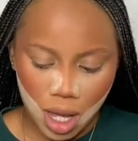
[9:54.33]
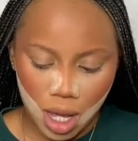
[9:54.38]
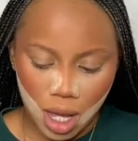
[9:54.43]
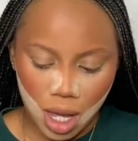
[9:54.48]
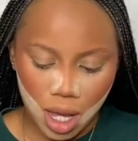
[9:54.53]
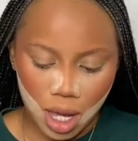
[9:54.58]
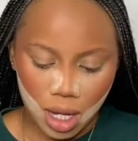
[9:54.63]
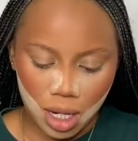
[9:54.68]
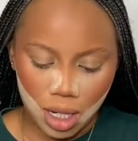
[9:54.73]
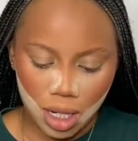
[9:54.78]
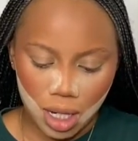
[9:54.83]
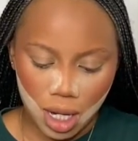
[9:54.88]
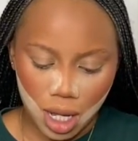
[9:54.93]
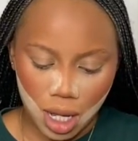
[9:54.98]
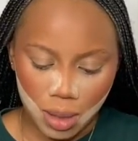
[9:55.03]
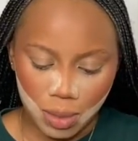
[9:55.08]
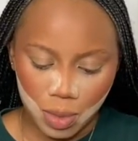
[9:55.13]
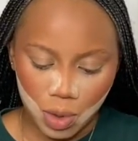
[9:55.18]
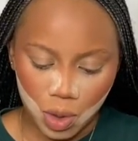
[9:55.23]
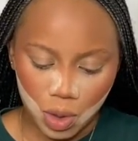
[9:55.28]
and
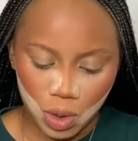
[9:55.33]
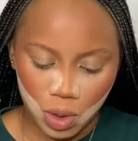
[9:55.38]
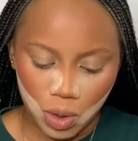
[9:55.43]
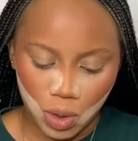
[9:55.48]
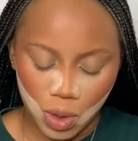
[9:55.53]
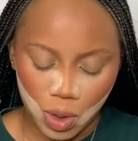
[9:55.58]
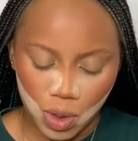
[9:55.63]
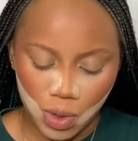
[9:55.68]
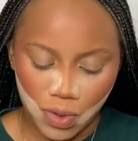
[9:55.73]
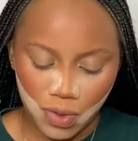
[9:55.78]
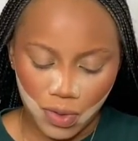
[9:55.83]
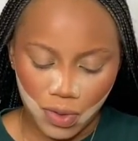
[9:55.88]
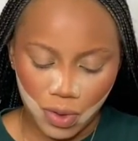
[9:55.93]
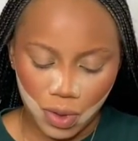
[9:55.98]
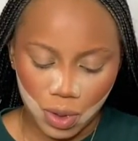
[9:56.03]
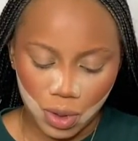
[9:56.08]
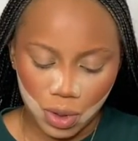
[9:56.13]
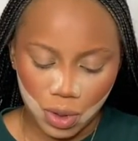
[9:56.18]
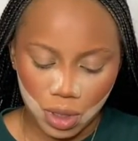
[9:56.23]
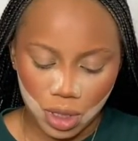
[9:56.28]
I'm just going to
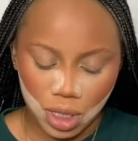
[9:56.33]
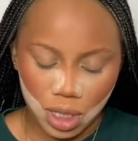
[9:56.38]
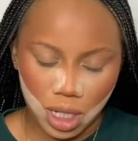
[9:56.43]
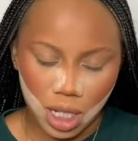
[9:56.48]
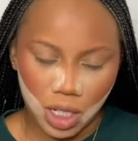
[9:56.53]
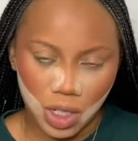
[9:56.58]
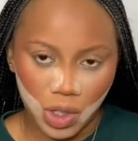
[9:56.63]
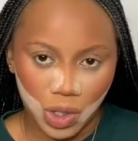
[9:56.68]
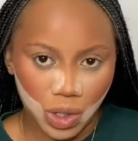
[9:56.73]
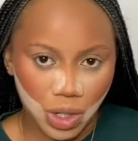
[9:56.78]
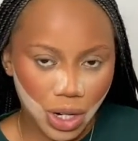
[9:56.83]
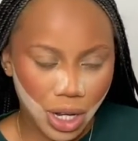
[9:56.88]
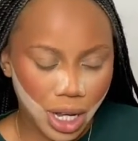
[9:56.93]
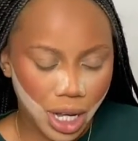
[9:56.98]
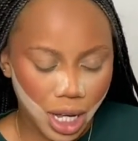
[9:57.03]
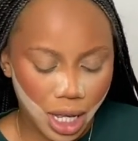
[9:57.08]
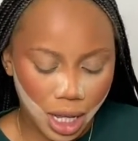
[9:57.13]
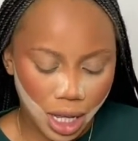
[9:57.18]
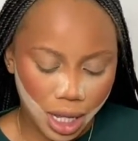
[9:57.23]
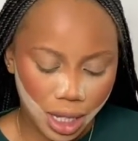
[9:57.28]
follow the natural
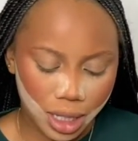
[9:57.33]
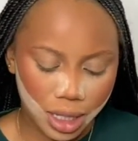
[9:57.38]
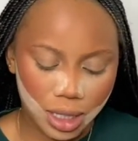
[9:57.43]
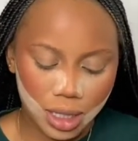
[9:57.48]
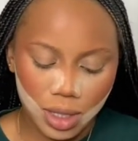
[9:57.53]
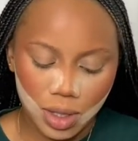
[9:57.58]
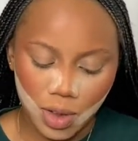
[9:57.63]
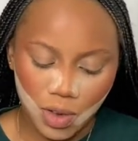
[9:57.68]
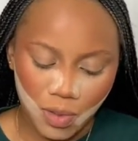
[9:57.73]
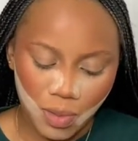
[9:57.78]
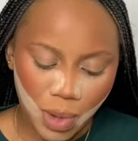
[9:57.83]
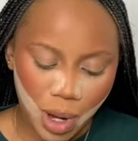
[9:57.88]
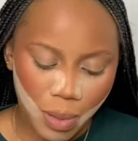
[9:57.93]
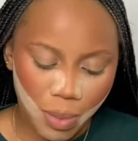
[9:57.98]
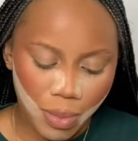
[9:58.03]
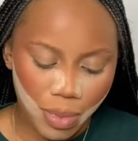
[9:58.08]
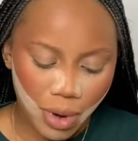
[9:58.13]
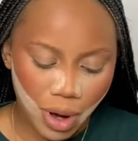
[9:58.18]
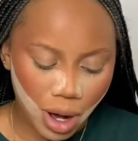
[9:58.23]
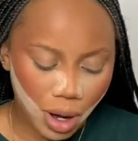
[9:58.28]
hairlines of
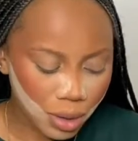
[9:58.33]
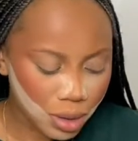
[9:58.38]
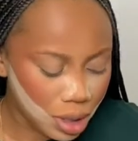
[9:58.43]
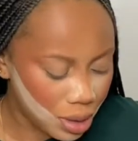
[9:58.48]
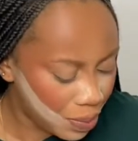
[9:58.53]
my brows.